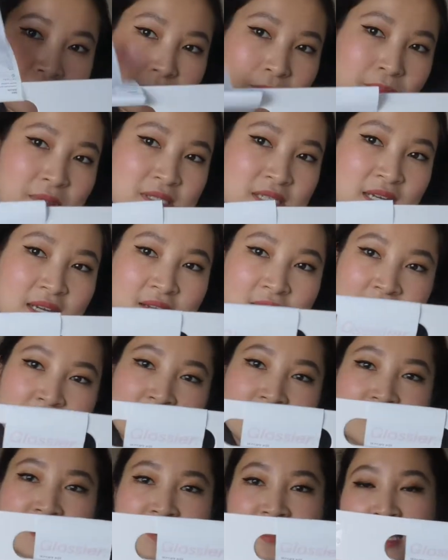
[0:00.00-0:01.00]

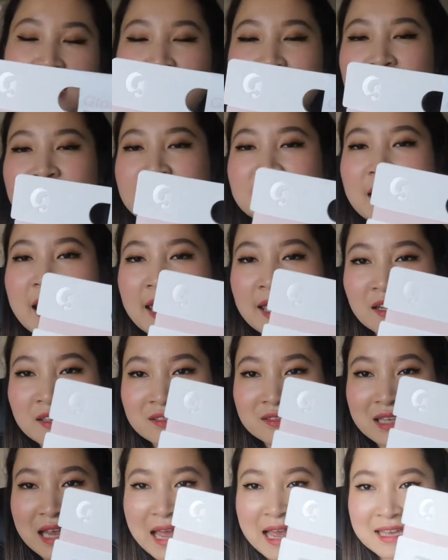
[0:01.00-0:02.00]
particular set is
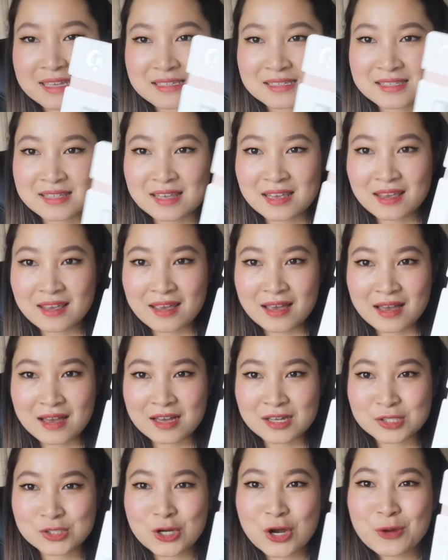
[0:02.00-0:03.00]
hailed as the
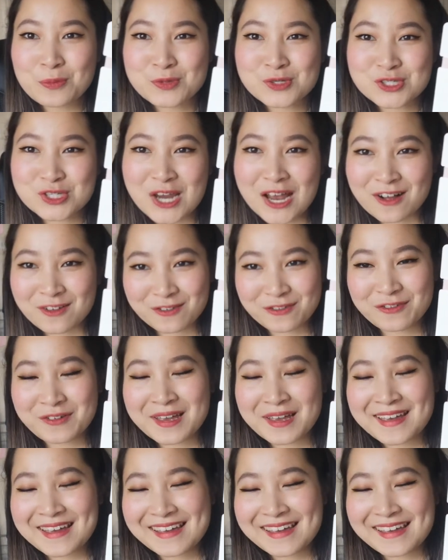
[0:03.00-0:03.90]
uh, top shelf